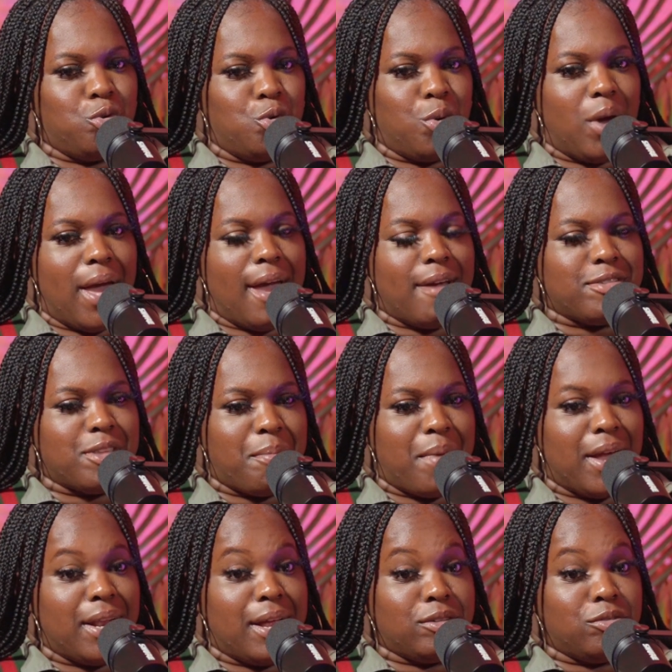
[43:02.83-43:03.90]
you could have
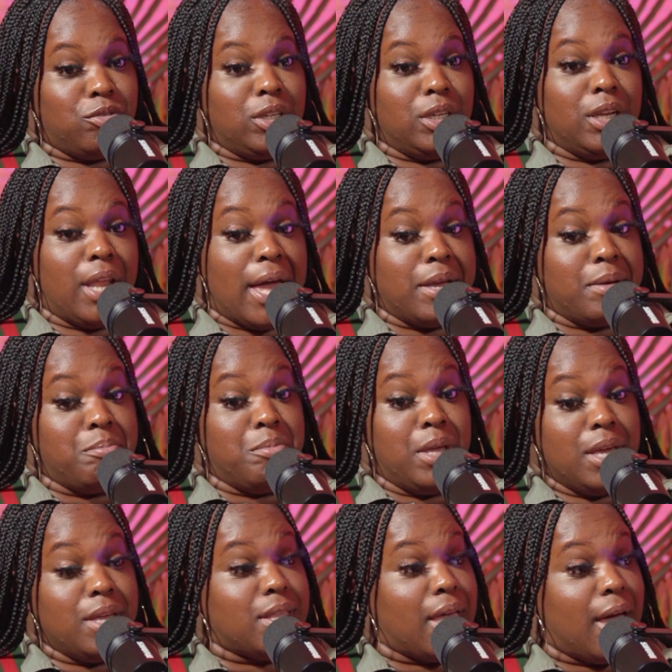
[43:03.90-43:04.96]
somebody that's really, like,
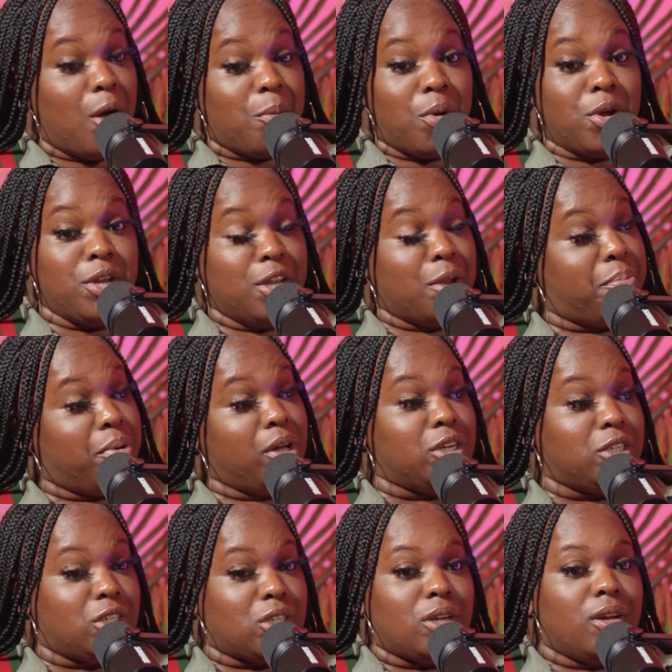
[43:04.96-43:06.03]
need the help or need a
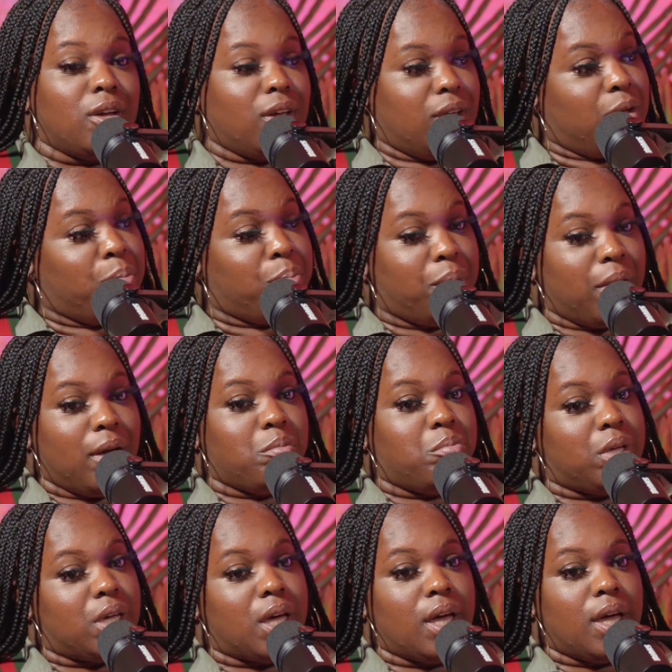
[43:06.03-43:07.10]
push. But
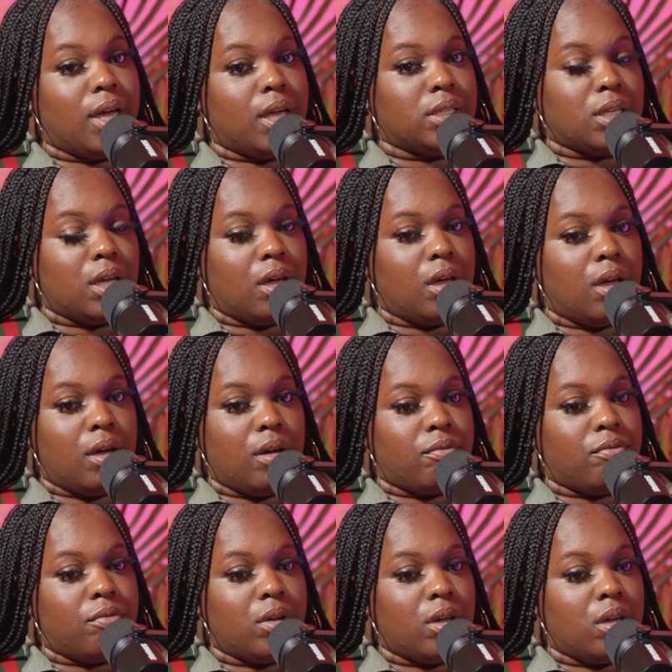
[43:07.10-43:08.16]
because
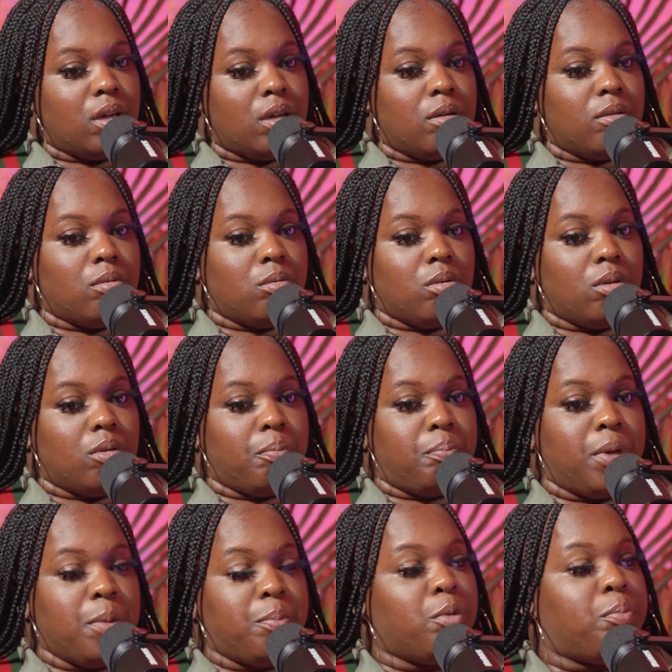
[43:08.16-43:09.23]
of
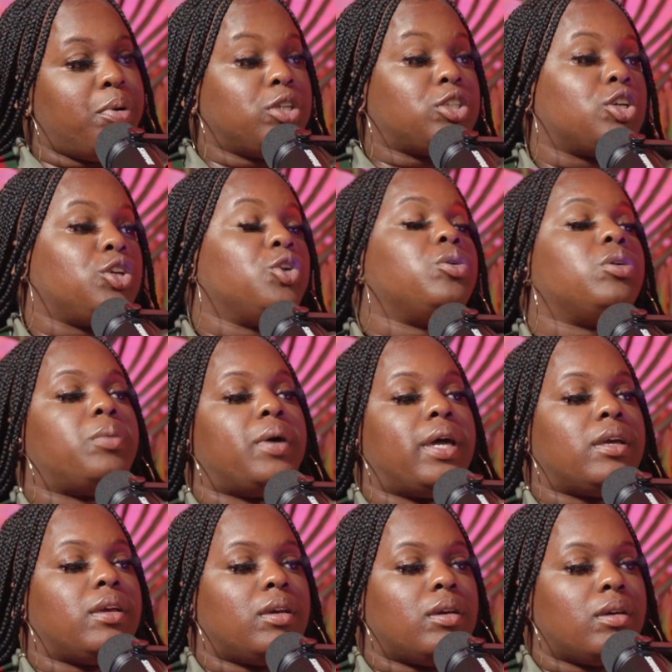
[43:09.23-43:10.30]
people pushing you
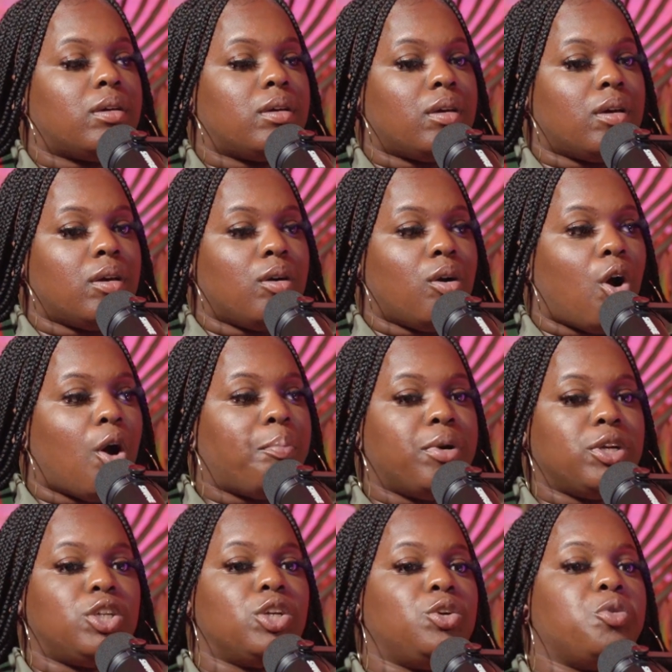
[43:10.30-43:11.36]
away or
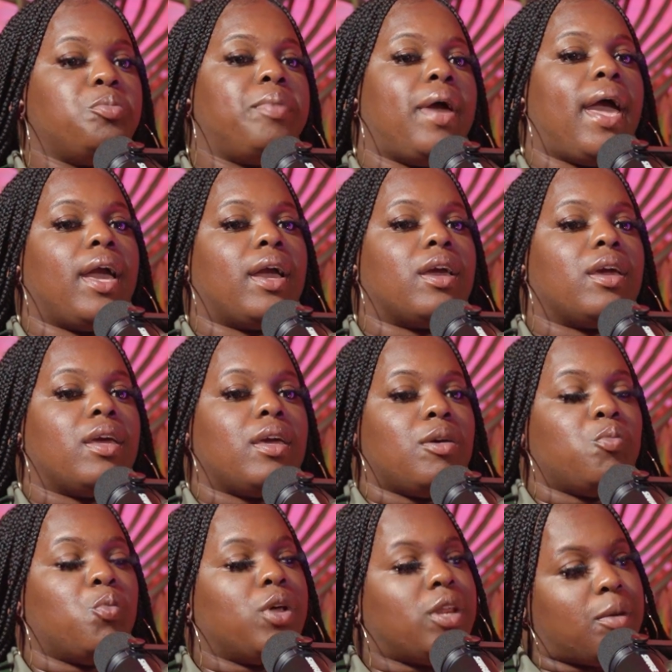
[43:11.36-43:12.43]
pushing you back
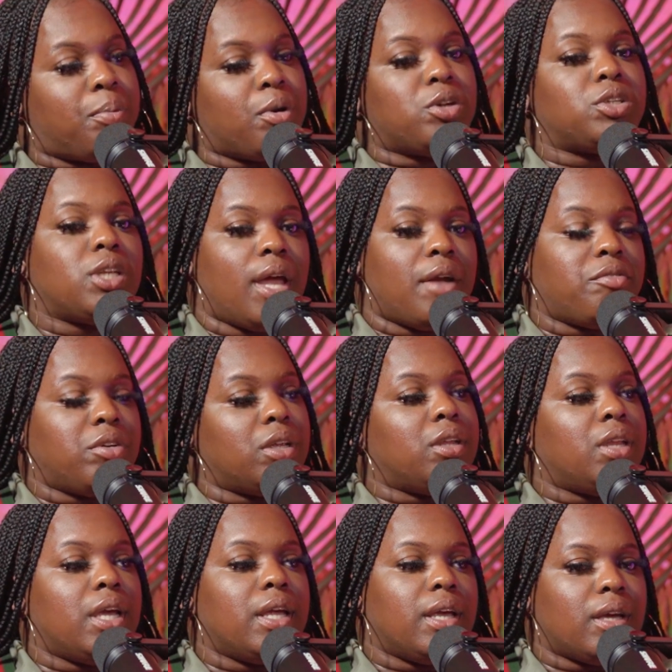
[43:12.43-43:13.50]
when the person that really
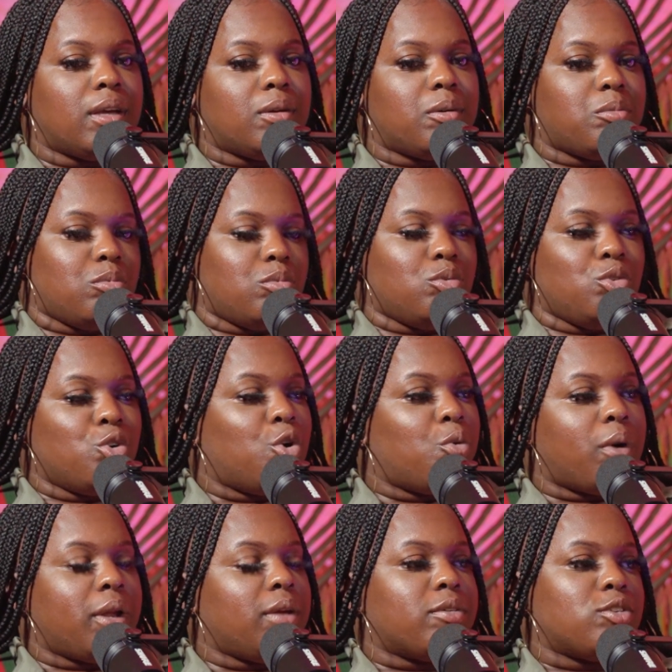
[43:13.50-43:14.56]
need it, you don't
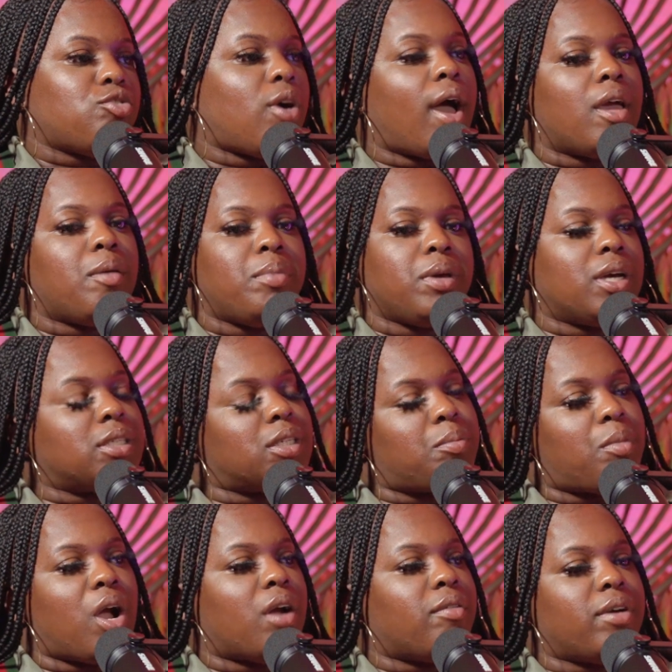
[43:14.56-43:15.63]
want to even try it because
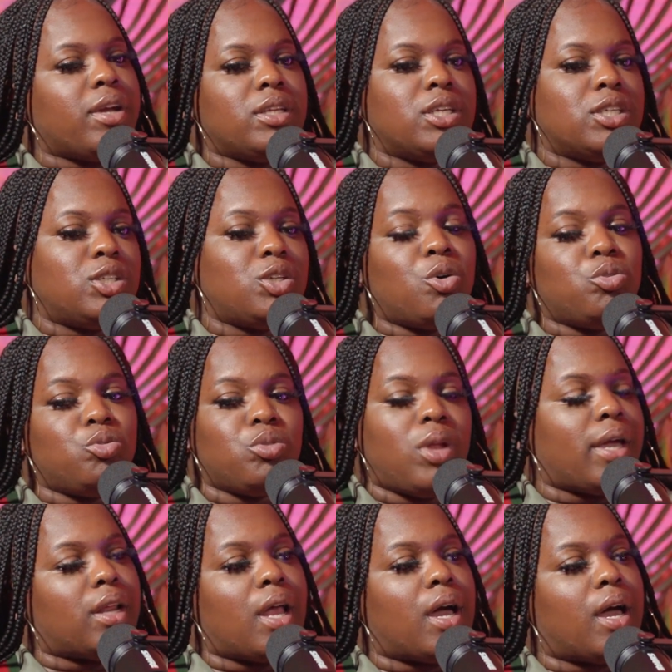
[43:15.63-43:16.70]
somebody already just told you
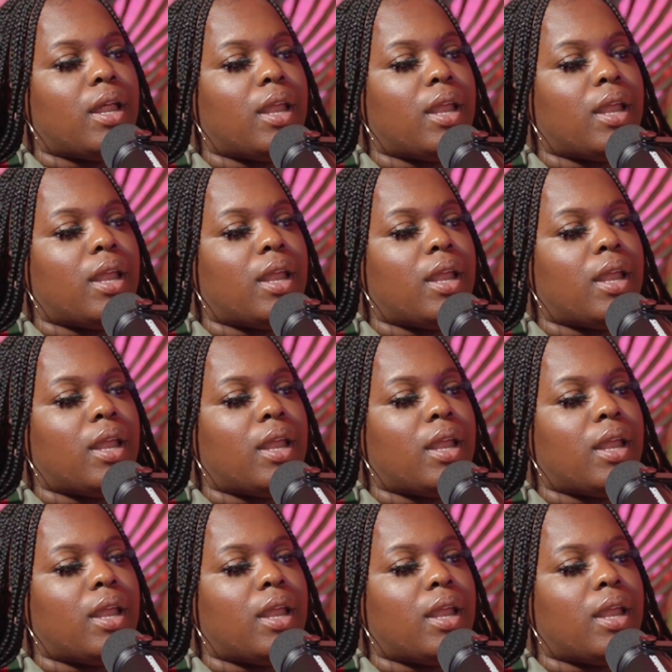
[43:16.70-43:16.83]
like, nah,